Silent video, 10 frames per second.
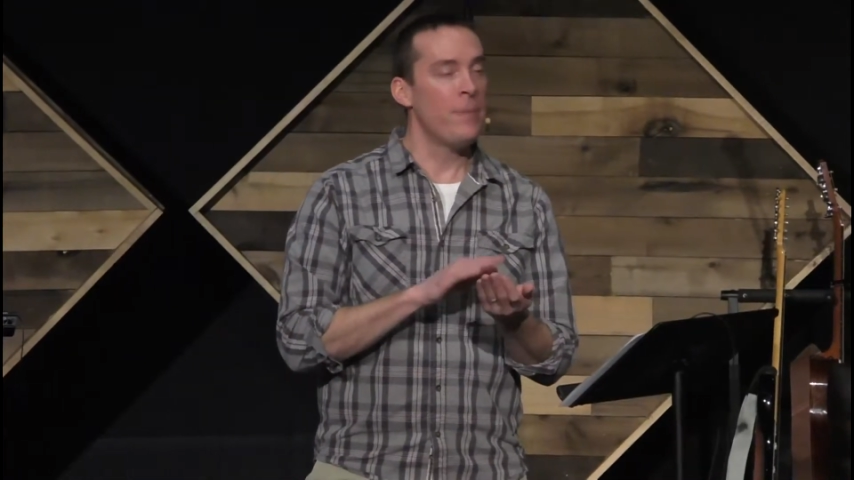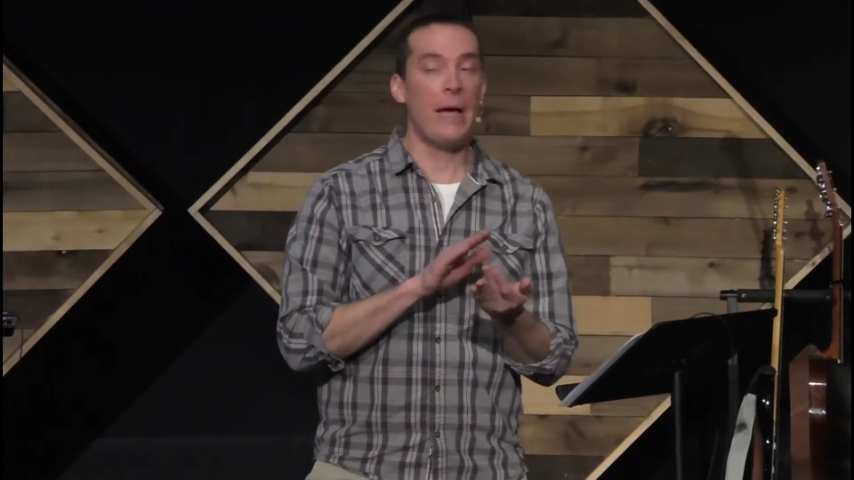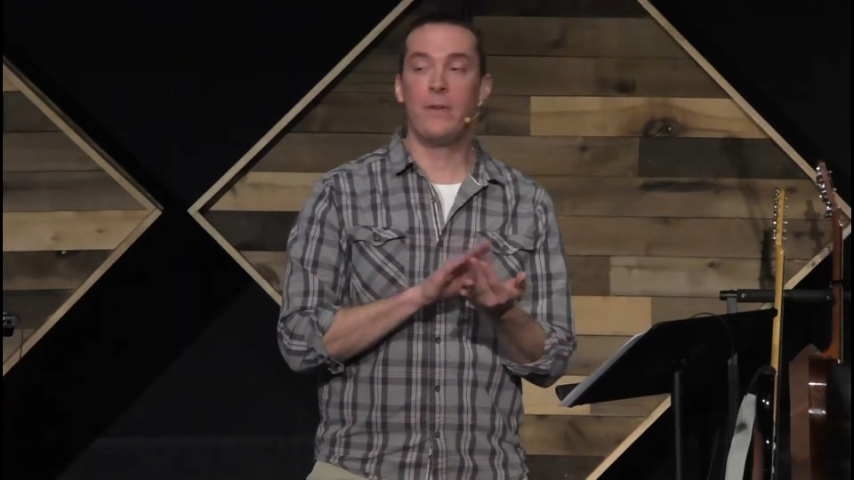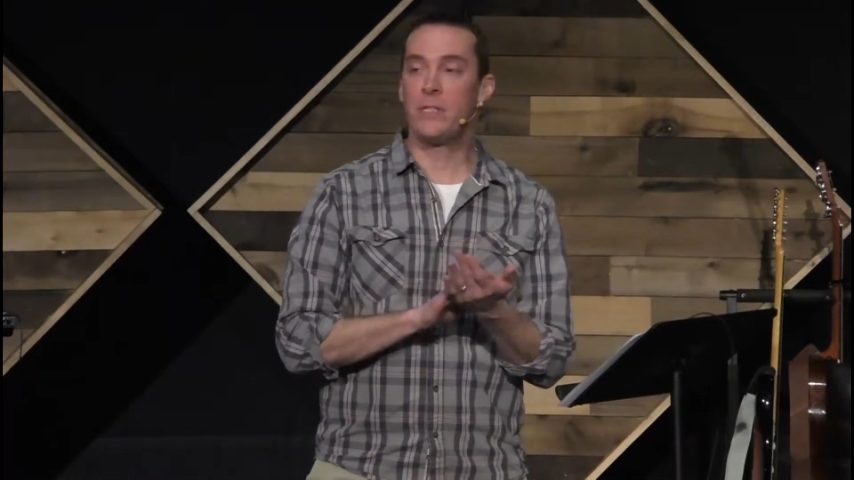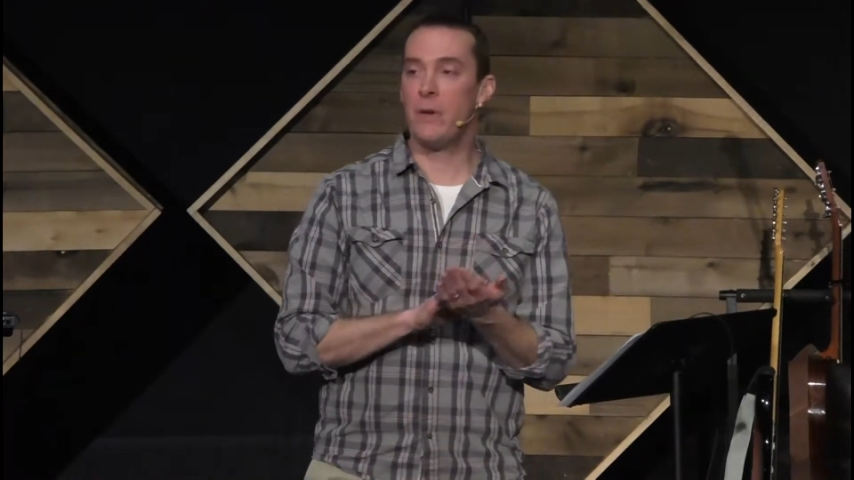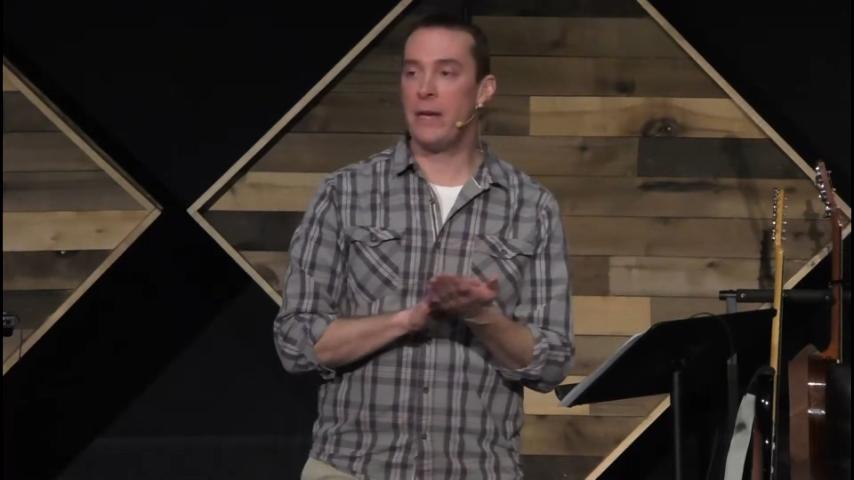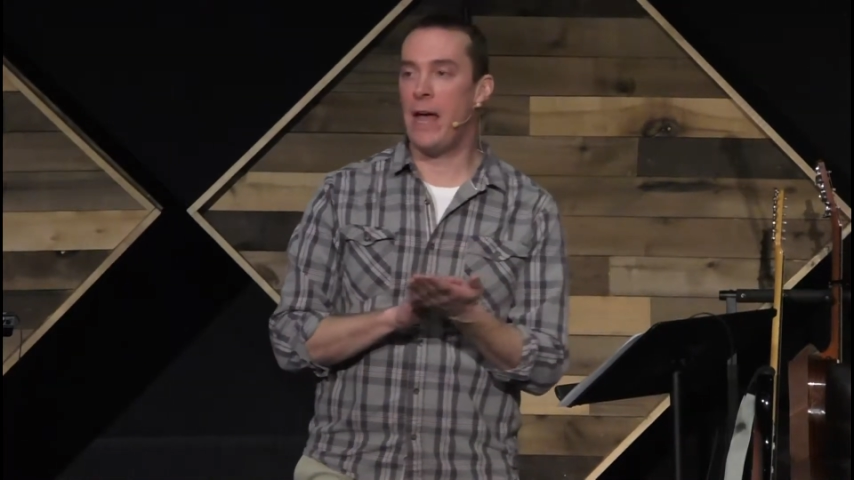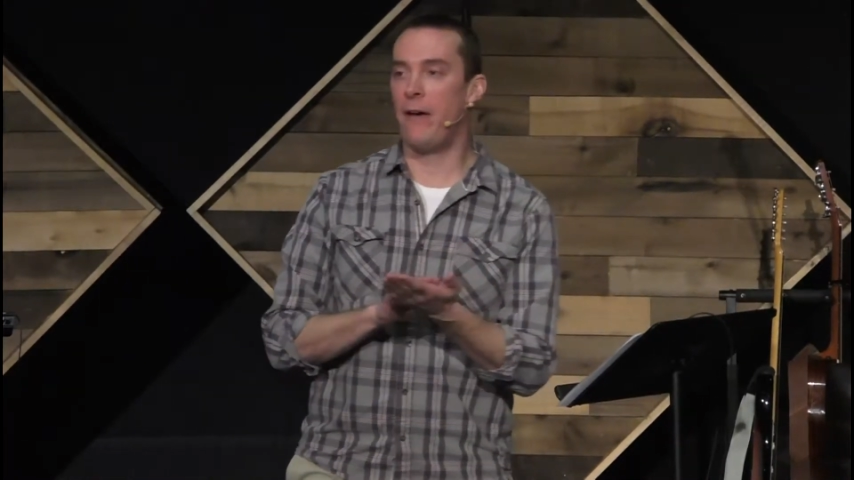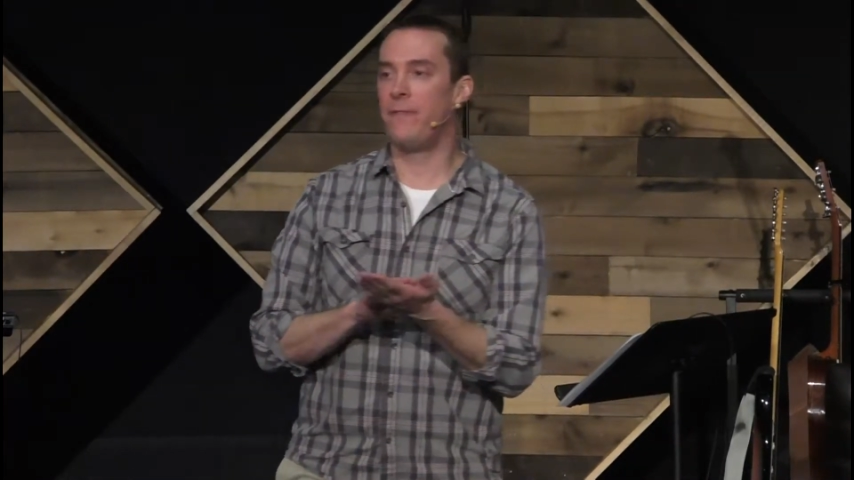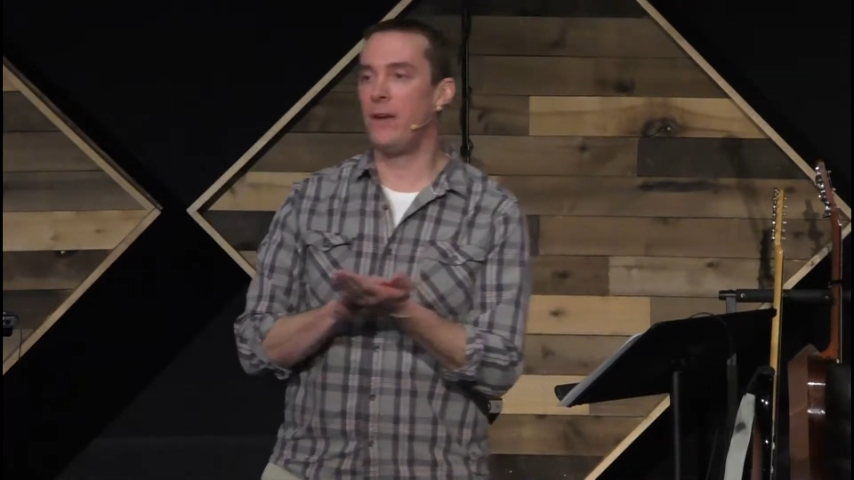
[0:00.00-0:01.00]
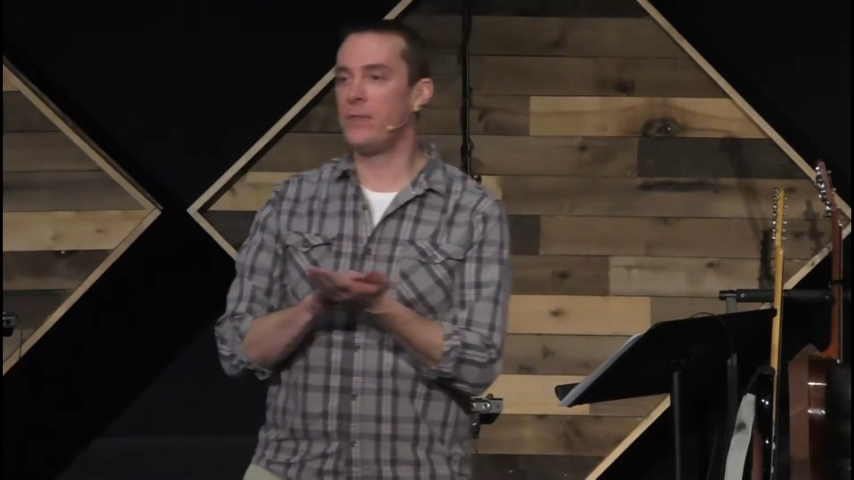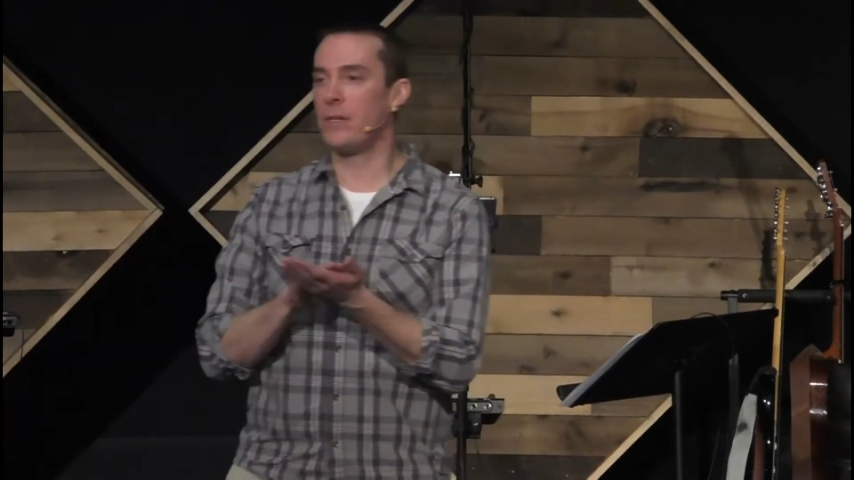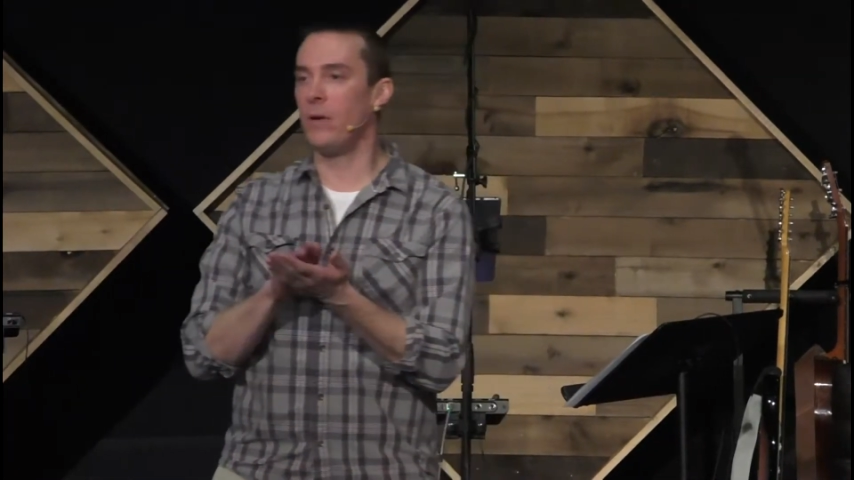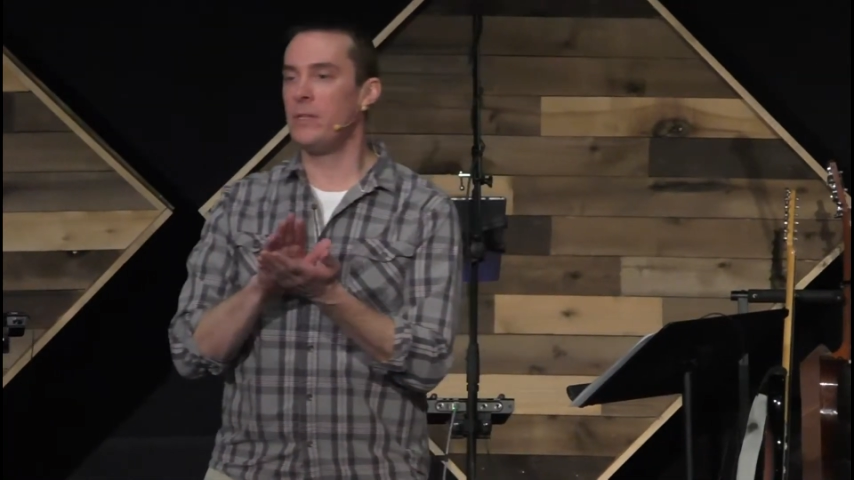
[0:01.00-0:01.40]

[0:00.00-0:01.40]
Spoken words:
That was 3.5 years ago.